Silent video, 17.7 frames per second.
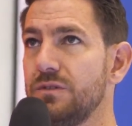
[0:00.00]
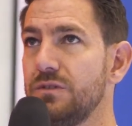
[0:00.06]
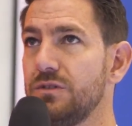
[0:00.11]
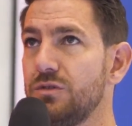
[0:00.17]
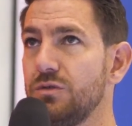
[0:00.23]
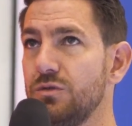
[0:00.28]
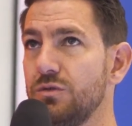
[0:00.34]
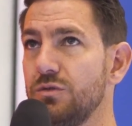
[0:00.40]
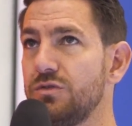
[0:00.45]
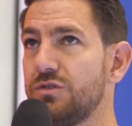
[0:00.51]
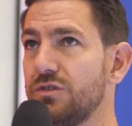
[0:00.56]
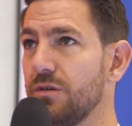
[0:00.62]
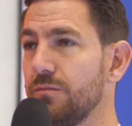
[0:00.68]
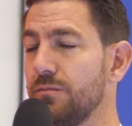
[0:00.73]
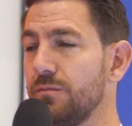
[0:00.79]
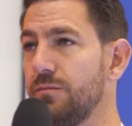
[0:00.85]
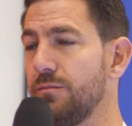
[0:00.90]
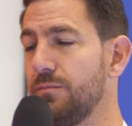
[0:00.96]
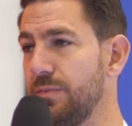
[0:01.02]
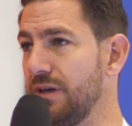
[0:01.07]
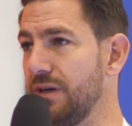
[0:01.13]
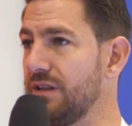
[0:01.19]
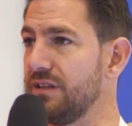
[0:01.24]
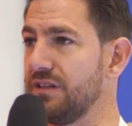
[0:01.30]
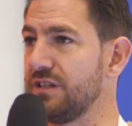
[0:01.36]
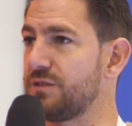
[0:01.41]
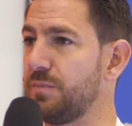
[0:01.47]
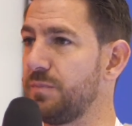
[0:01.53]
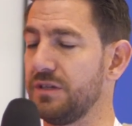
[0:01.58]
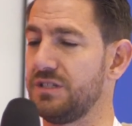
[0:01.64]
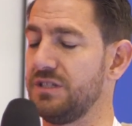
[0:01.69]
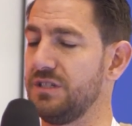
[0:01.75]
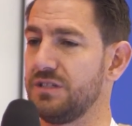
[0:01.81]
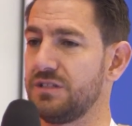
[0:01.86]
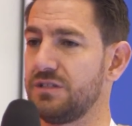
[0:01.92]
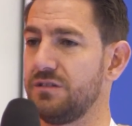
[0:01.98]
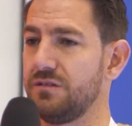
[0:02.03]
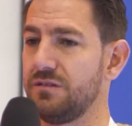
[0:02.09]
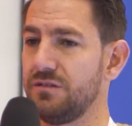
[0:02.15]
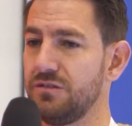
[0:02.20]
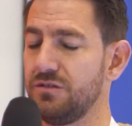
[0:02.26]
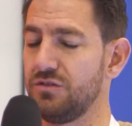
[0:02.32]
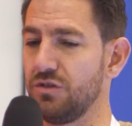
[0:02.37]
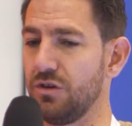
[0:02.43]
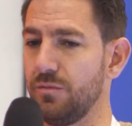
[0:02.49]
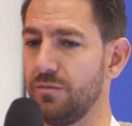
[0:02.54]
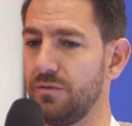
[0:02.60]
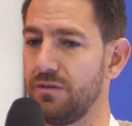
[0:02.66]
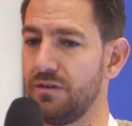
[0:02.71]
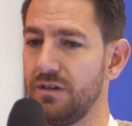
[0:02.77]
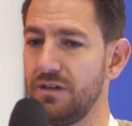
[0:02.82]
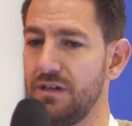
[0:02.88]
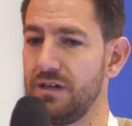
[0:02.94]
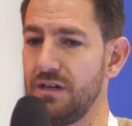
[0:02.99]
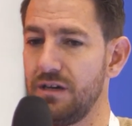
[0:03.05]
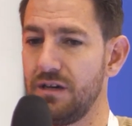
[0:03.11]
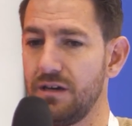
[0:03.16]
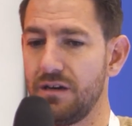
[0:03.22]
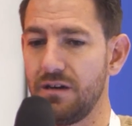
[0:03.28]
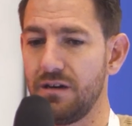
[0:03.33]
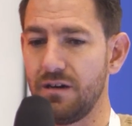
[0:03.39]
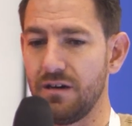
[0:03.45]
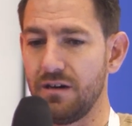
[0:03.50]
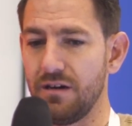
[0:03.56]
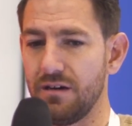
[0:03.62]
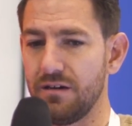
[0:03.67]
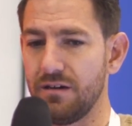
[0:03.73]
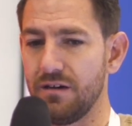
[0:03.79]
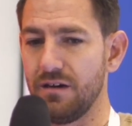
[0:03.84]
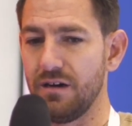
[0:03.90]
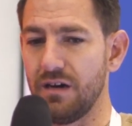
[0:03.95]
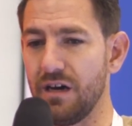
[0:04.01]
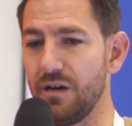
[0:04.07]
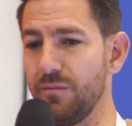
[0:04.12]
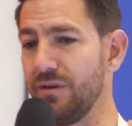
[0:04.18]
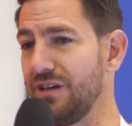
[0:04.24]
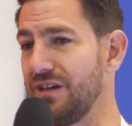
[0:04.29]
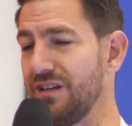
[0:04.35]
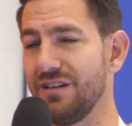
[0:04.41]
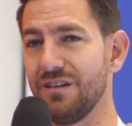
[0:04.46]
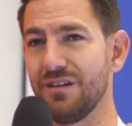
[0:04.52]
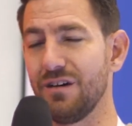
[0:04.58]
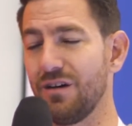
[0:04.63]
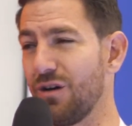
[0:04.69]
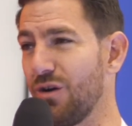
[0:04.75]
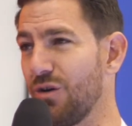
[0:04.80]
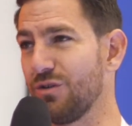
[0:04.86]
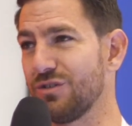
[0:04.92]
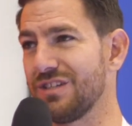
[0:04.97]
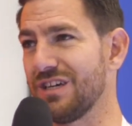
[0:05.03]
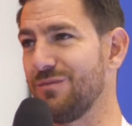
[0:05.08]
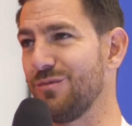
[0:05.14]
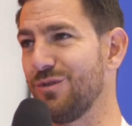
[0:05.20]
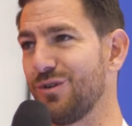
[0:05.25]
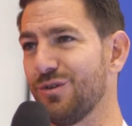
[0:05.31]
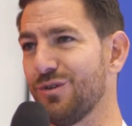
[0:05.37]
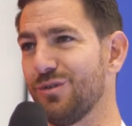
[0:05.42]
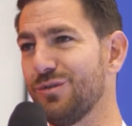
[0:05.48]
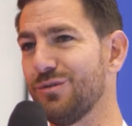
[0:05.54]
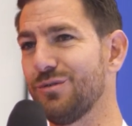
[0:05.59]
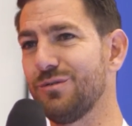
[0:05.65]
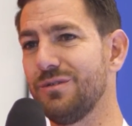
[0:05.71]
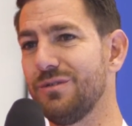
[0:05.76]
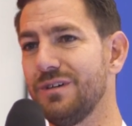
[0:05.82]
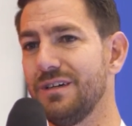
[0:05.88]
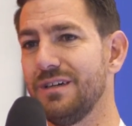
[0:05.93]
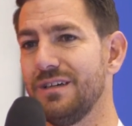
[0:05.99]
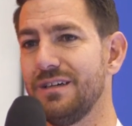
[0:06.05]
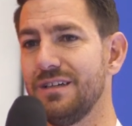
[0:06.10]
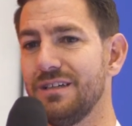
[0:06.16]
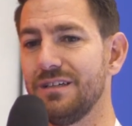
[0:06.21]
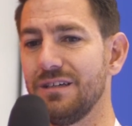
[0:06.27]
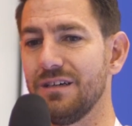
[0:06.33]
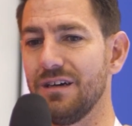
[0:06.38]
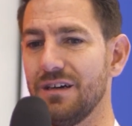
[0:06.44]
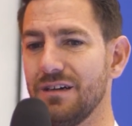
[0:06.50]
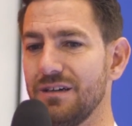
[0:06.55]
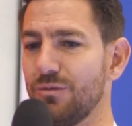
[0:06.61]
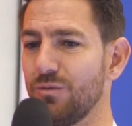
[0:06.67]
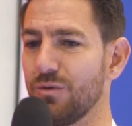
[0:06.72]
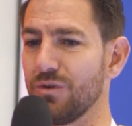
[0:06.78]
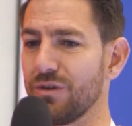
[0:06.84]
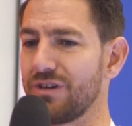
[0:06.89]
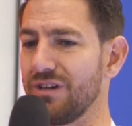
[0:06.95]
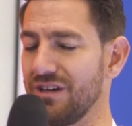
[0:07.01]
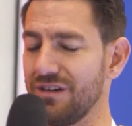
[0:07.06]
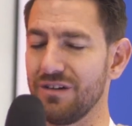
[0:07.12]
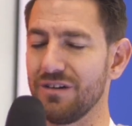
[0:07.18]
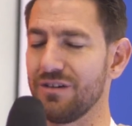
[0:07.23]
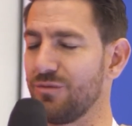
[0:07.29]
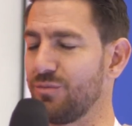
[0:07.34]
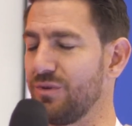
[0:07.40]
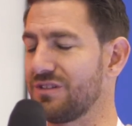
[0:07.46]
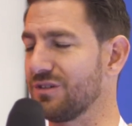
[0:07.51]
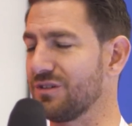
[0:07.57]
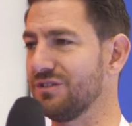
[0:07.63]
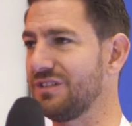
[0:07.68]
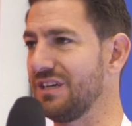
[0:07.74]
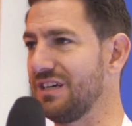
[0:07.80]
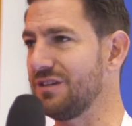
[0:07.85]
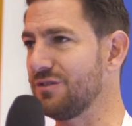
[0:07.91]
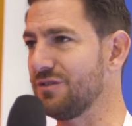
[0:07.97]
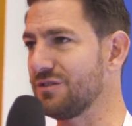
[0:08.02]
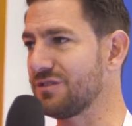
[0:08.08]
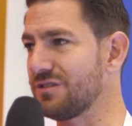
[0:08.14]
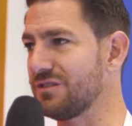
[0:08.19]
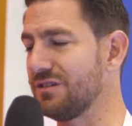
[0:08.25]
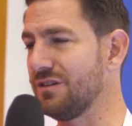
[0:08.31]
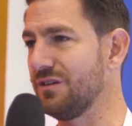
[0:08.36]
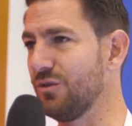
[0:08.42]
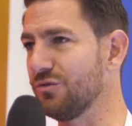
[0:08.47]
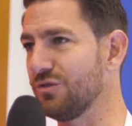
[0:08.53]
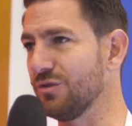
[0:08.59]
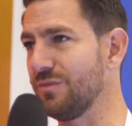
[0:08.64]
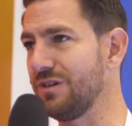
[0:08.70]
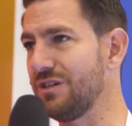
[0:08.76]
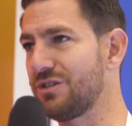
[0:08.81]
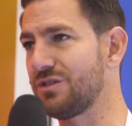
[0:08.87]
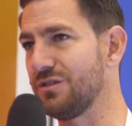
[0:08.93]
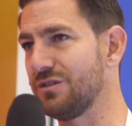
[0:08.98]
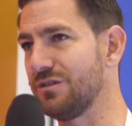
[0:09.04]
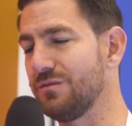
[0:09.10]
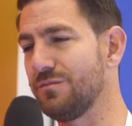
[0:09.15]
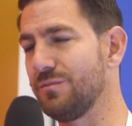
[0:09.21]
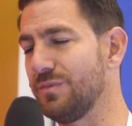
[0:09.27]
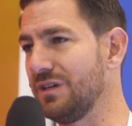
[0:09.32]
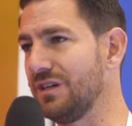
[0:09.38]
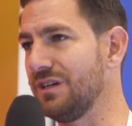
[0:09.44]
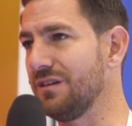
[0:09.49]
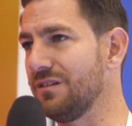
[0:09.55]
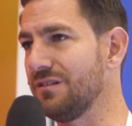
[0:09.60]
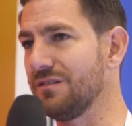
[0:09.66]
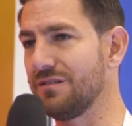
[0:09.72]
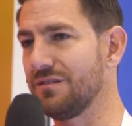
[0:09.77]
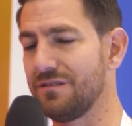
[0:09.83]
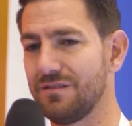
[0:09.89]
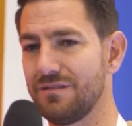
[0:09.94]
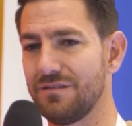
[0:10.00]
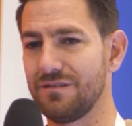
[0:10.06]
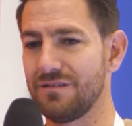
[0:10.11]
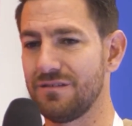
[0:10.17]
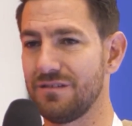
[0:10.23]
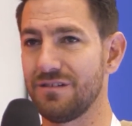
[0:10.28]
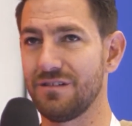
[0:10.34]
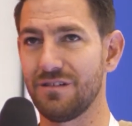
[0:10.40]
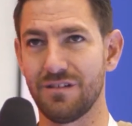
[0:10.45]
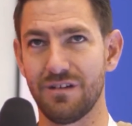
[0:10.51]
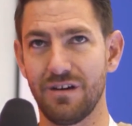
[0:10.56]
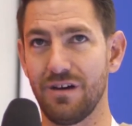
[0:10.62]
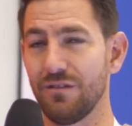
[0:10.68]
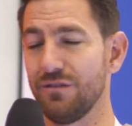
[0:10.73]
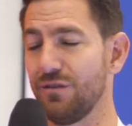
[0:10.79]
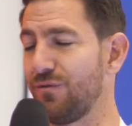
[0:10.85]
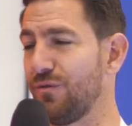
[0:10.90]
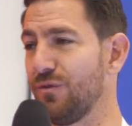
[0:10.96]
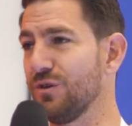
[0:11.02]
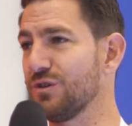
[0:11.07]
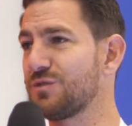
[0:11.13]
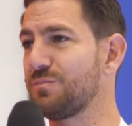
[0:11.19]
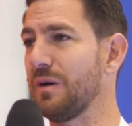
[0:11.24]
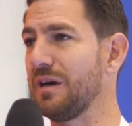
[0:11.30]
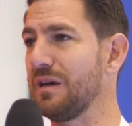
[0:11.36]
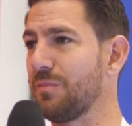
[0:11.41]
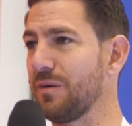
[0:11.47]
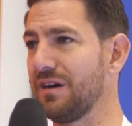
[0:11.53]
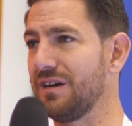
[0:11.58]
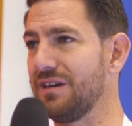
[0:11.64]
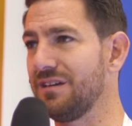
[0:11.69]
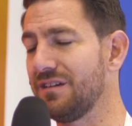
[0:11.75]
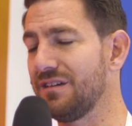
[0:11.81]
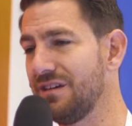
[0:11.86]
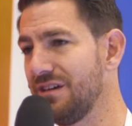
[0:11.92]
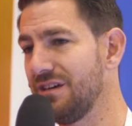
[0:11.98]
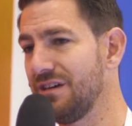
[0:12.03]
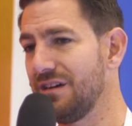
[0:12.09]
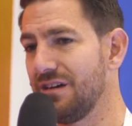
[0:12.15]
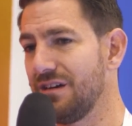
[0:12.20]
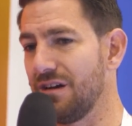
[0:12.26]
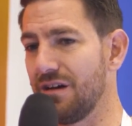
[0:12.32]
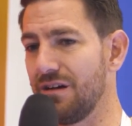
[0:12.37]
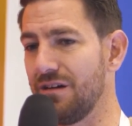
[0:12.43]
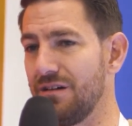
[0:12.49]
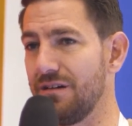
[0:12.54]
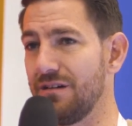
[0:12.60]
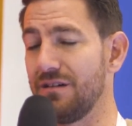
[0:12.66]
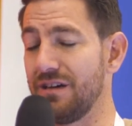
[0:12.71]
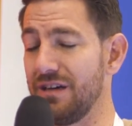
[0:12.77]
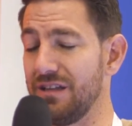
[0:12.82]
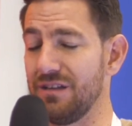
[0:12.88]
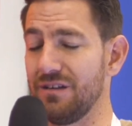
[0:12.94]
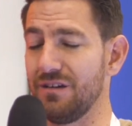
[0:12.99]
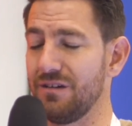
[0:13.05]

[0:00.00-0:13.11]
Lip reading: to do some build and expertise job. I began a long time ago working with containers, automation, begin the first pipeline, and